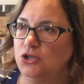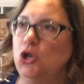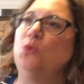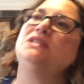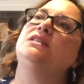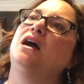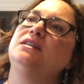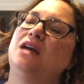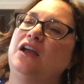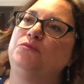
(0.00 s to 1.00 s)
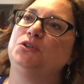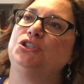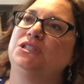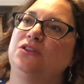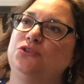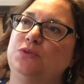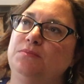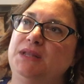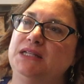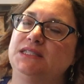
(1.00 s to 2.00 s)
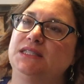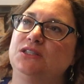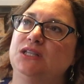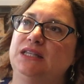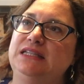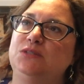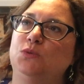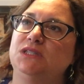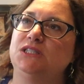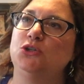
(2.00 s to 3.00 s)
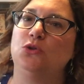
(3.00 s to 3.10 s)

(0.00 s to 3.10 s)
No, it's not. I've purchased other Twin Peaks because there's at least one snow